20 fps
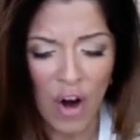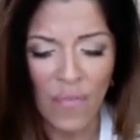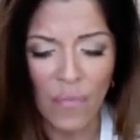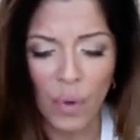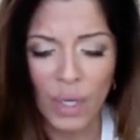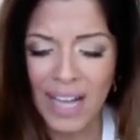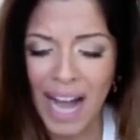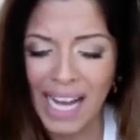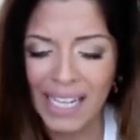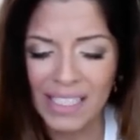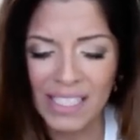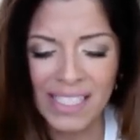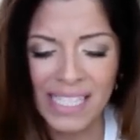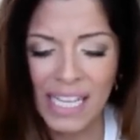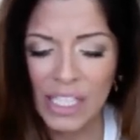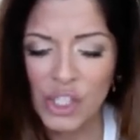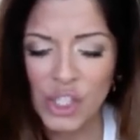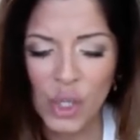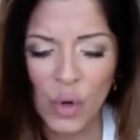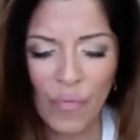For God does
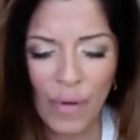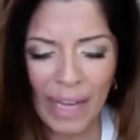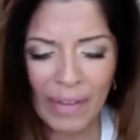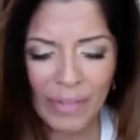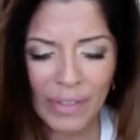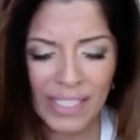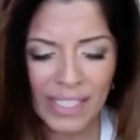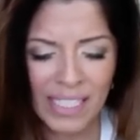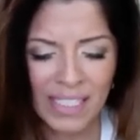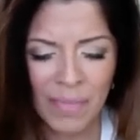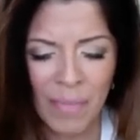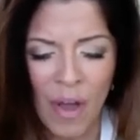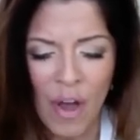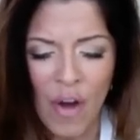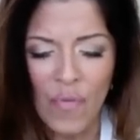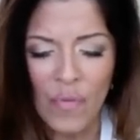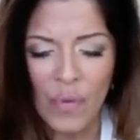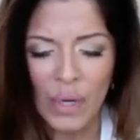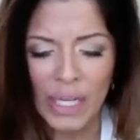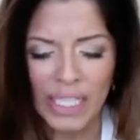not show favoritism,
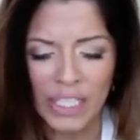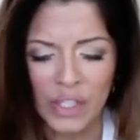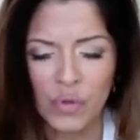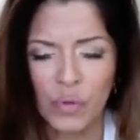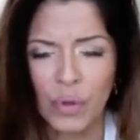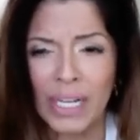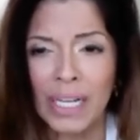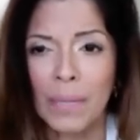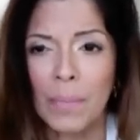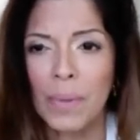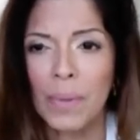for it is written,